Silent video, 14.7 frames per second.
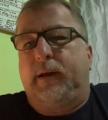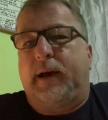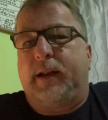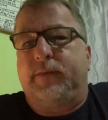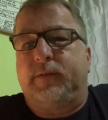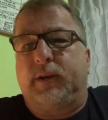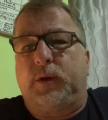
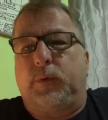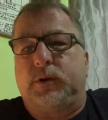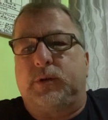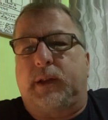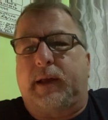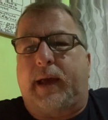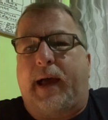I didn't really want
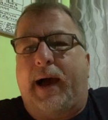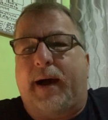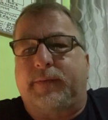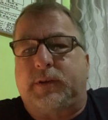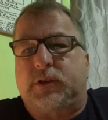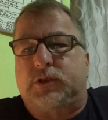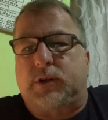to do like an
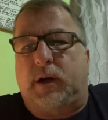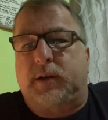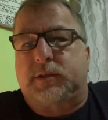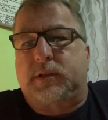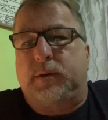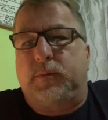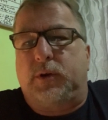
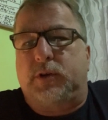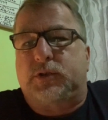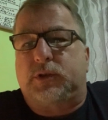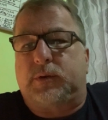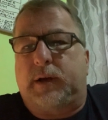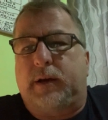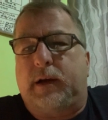Aftershocks
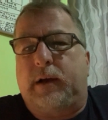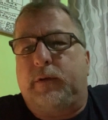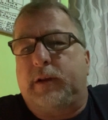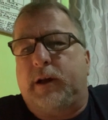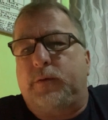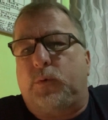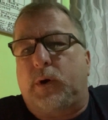commercial.
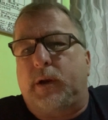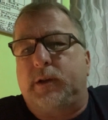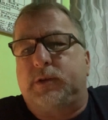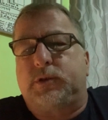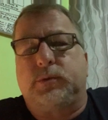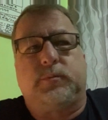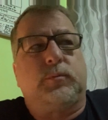I
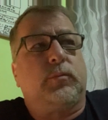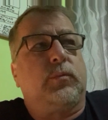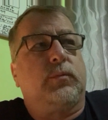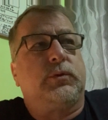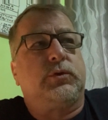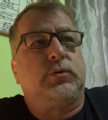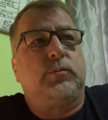wanted to
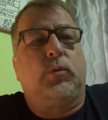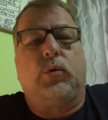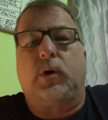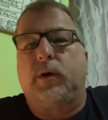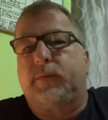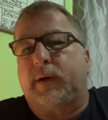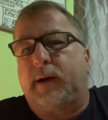do
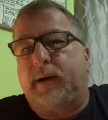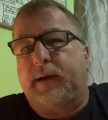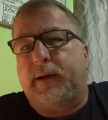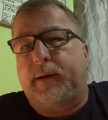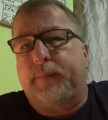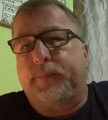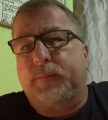more of
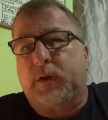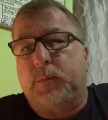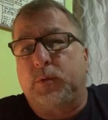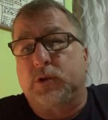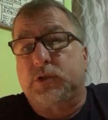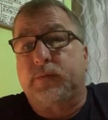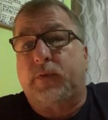a
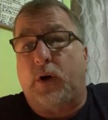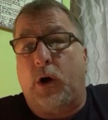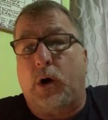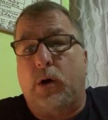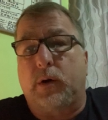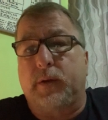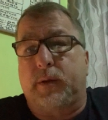commercial for
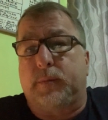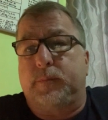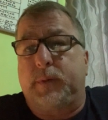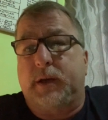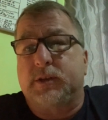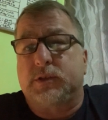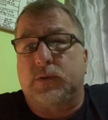all of them
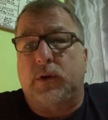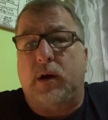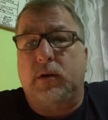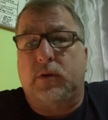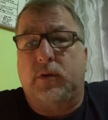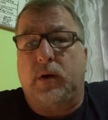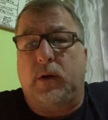because they're
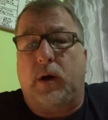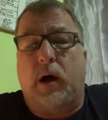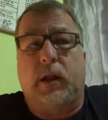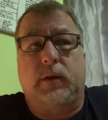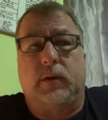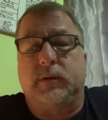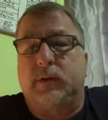
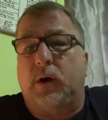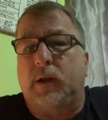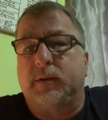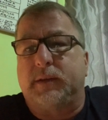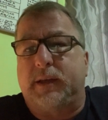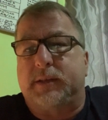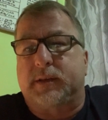all
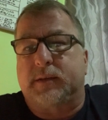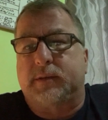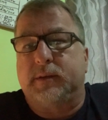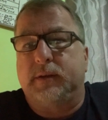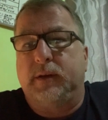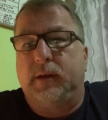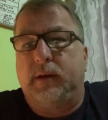
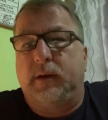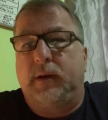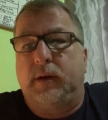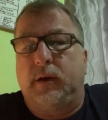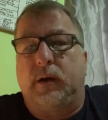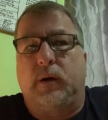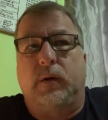decent.
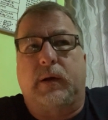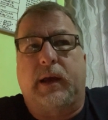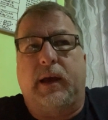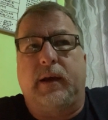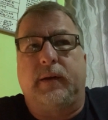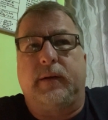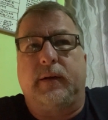
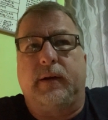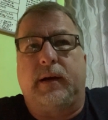Okay.